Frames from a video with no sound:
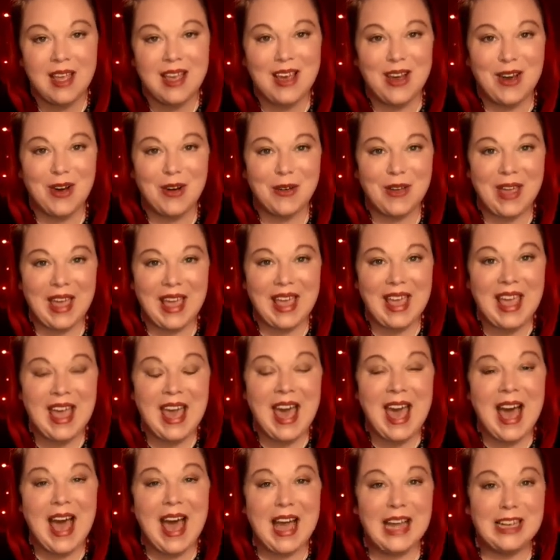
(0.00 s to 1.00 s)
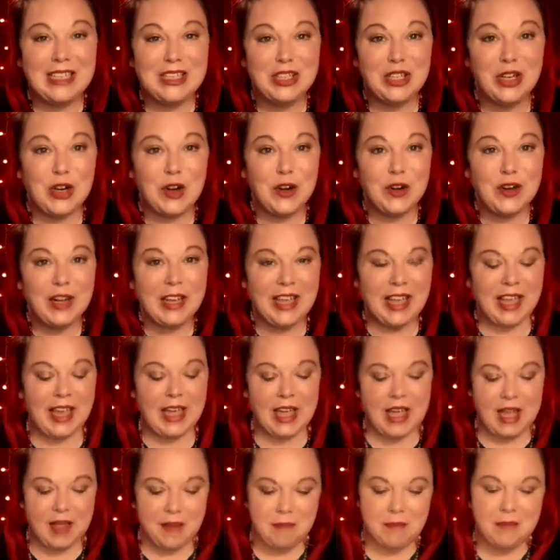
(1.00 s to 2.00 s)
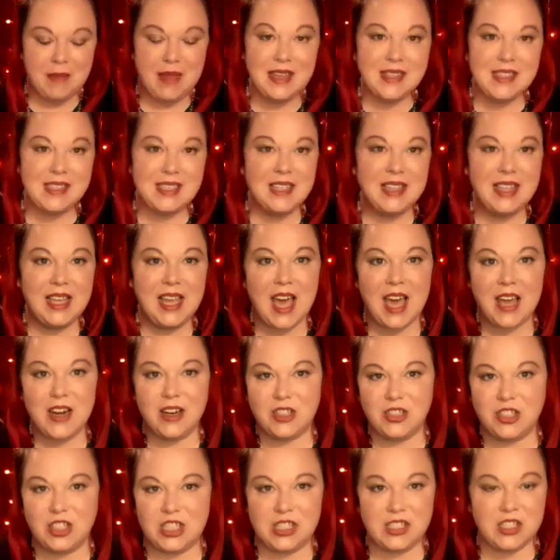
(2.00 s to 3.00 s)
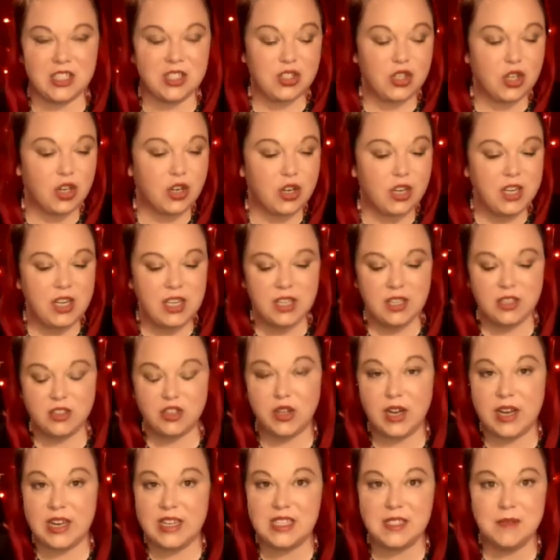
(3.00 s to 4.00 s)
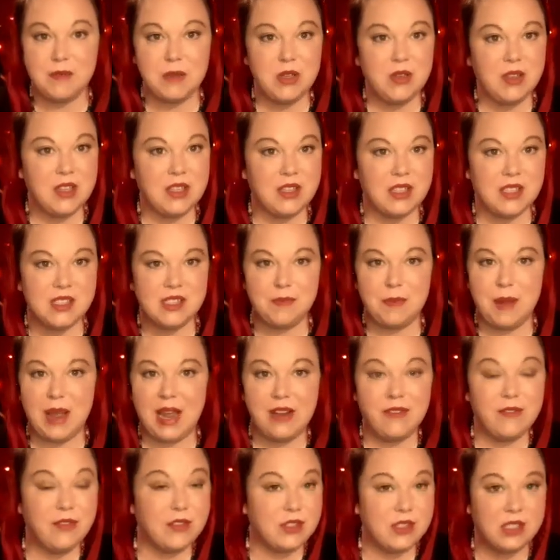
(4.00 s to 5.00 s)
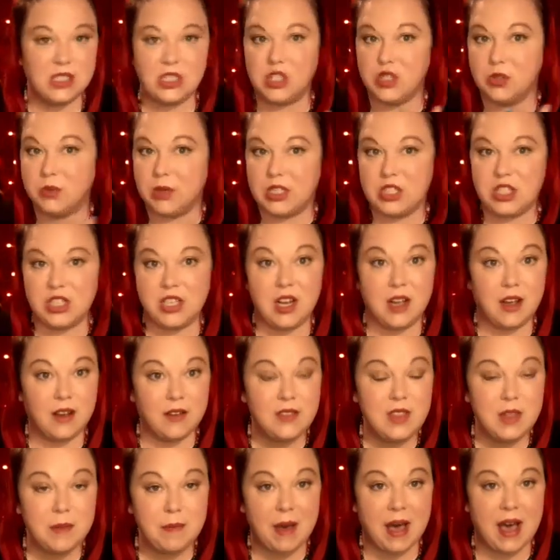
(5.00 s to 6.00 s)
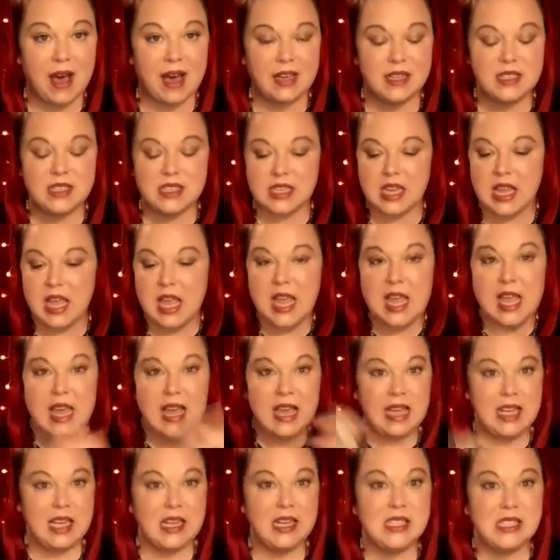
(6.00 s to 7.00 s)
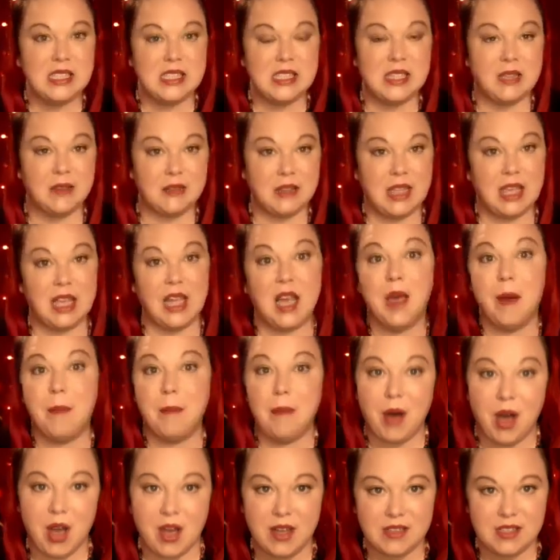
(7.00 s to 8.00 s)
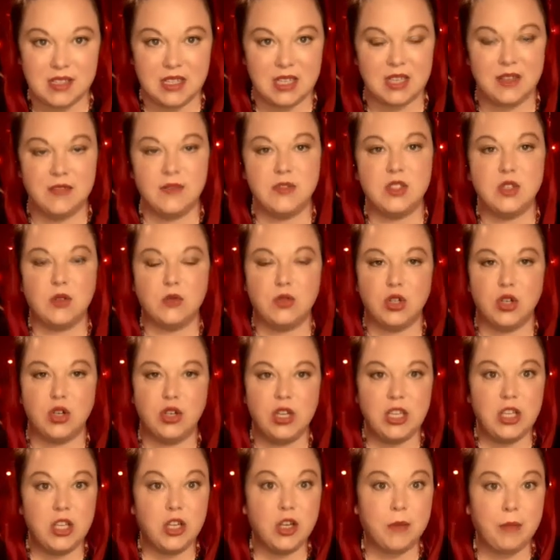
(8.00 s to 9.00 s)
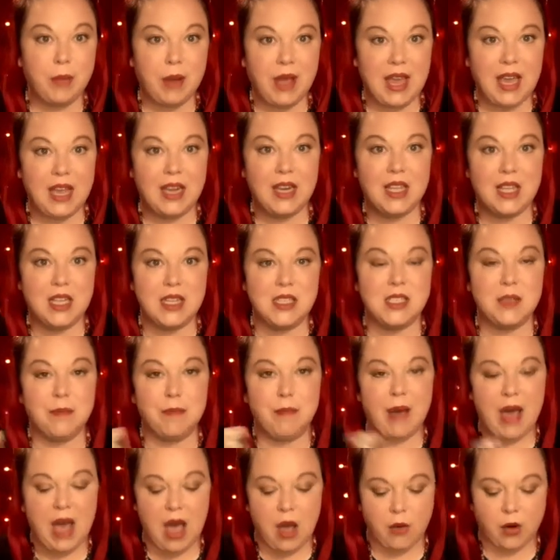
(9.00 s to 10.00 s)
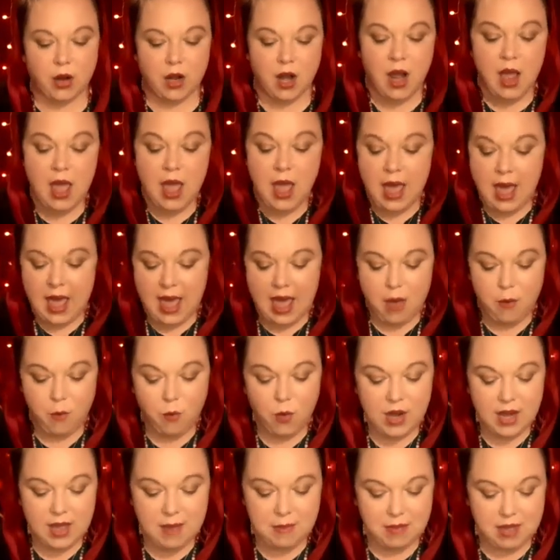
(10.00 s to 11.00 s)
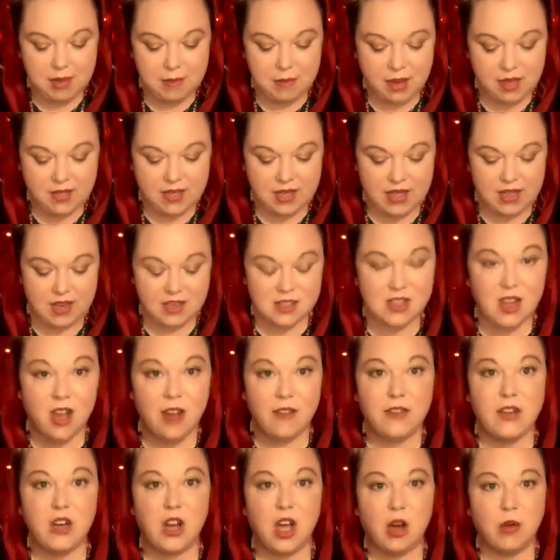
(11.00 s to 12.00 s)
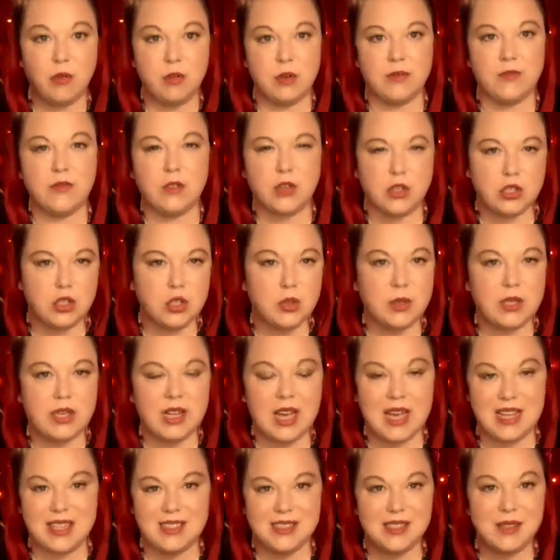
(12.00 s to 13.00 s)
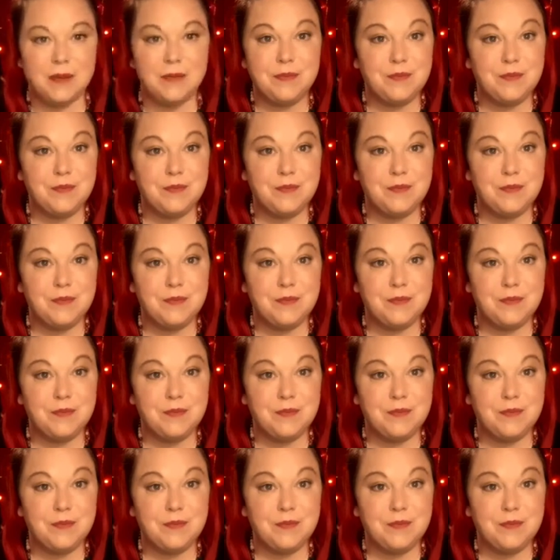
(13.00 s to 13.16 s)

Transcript: okay, and turning it and mixing the energies and transmuting this painful situation of the past into something positive. So turning your pain into power. And what I mean by that is often I'll refer to it as